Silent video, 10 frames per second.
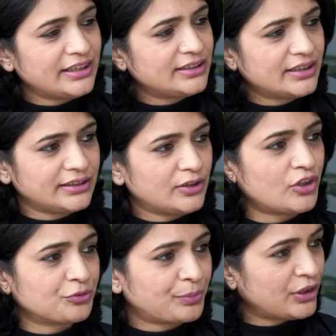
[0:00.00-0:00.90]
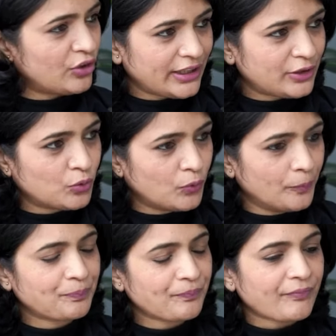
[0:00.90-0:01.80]
either in the hospital or at
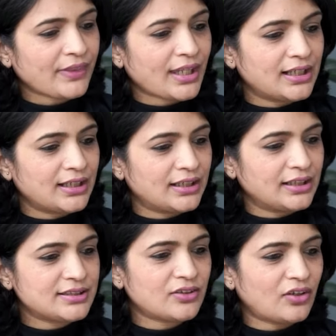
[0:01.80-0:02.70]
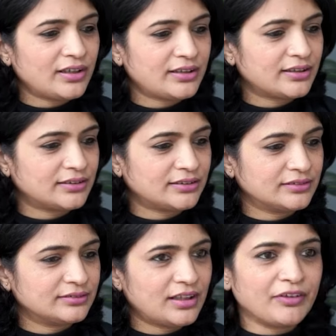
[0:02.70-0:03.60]
home uh, it's not
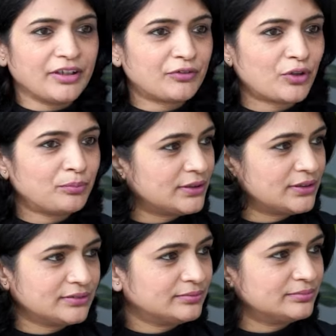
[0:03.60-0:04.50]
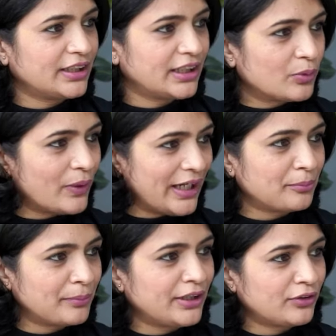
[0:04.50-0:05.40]
uh, away from the
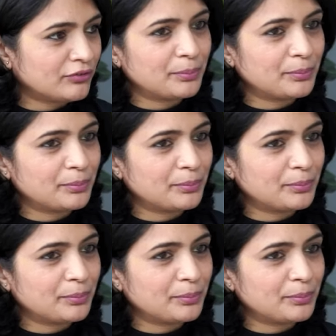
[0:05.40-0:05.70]
requirement of the